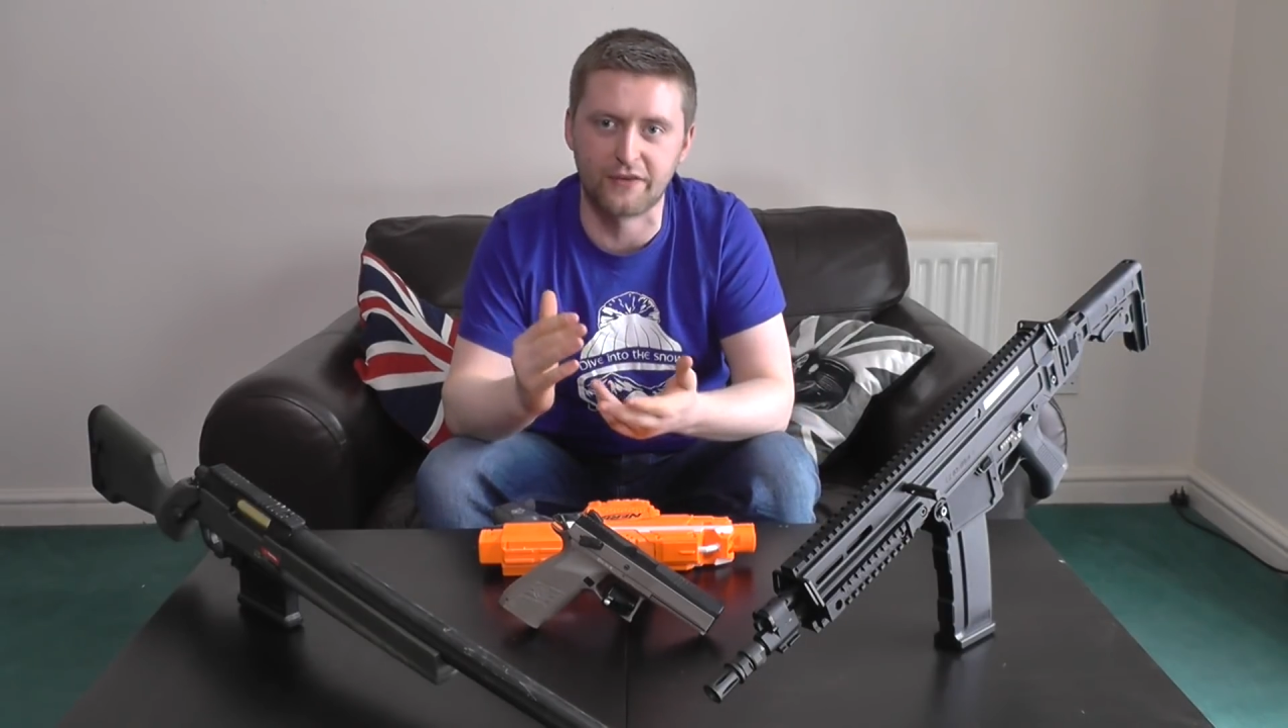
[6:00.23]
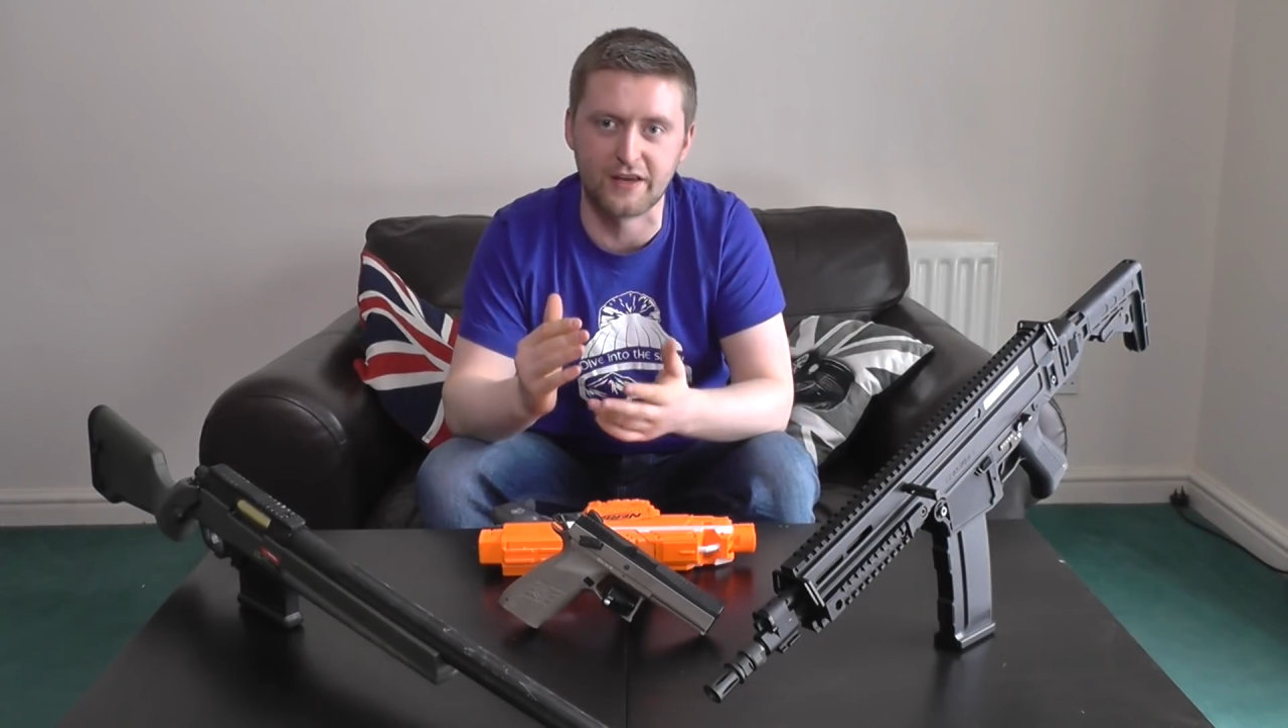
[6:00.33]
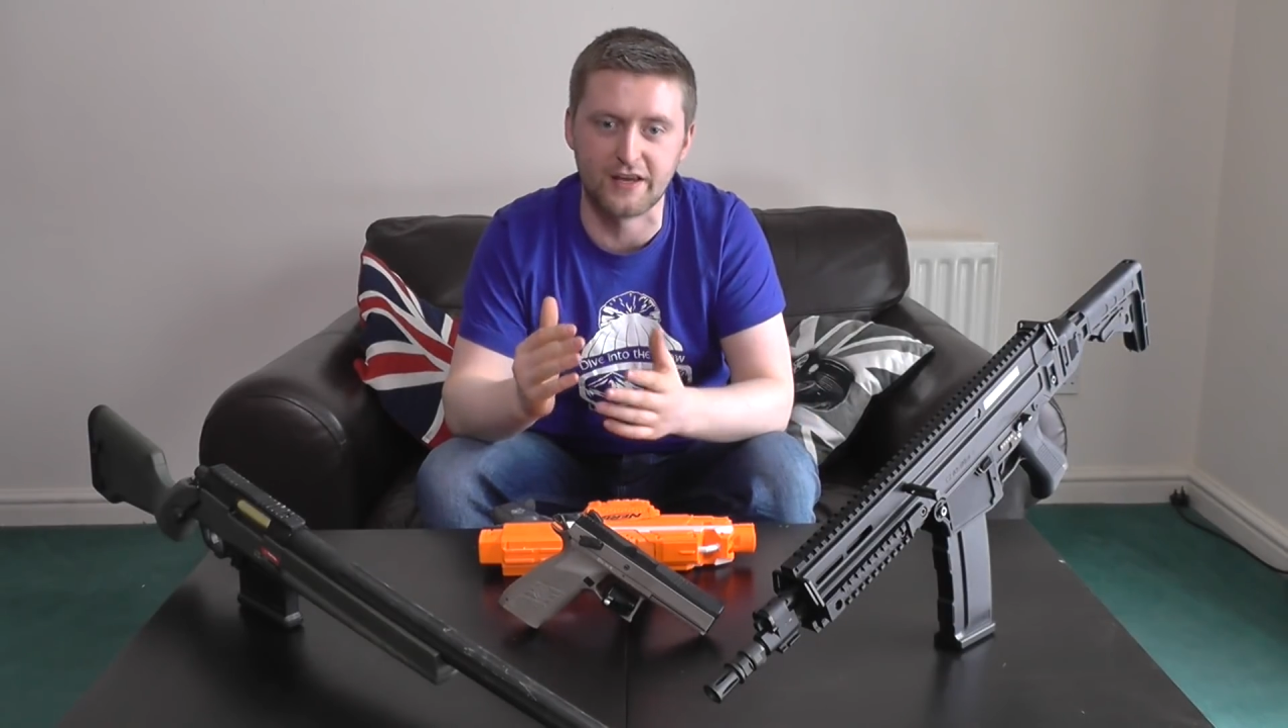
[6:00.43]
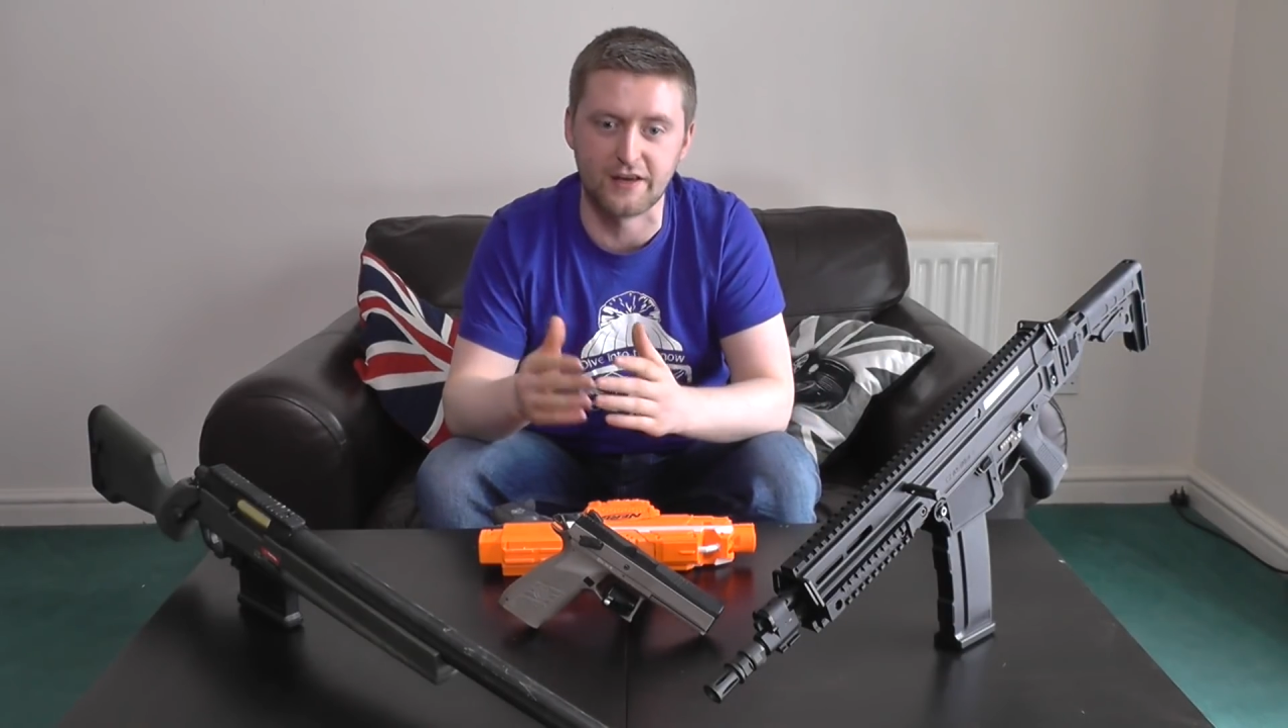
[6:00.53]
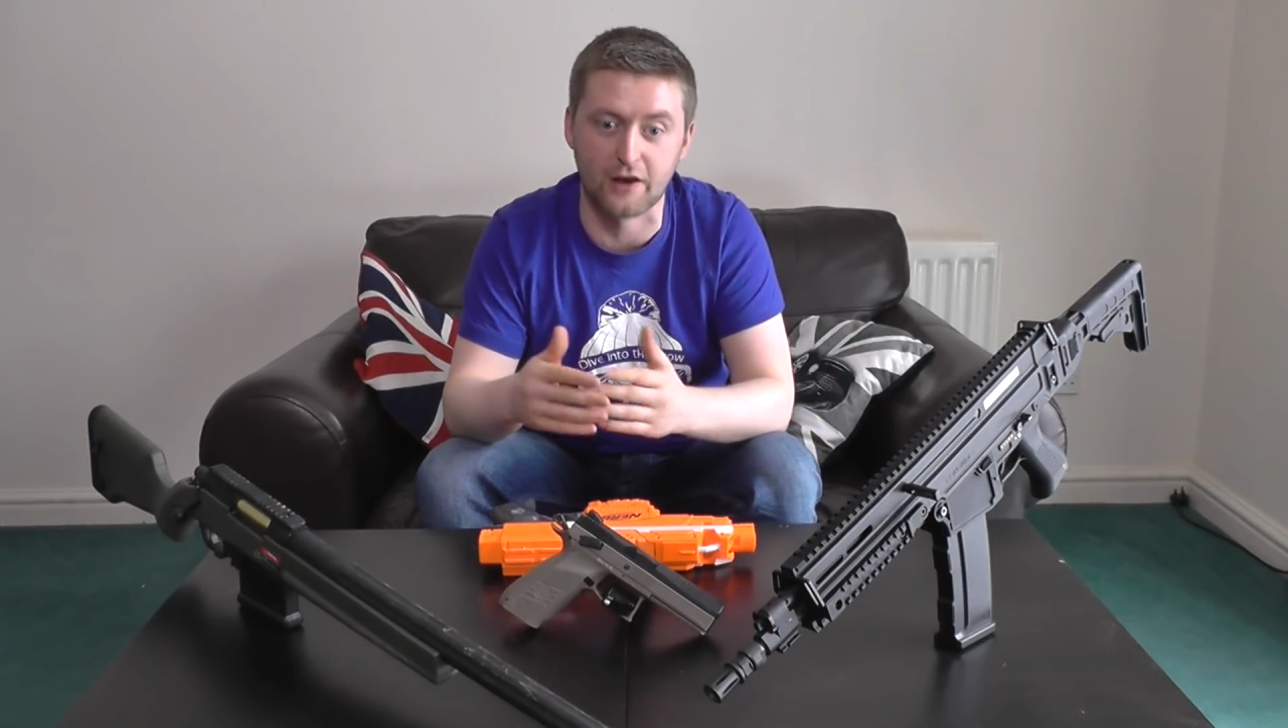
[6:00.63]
the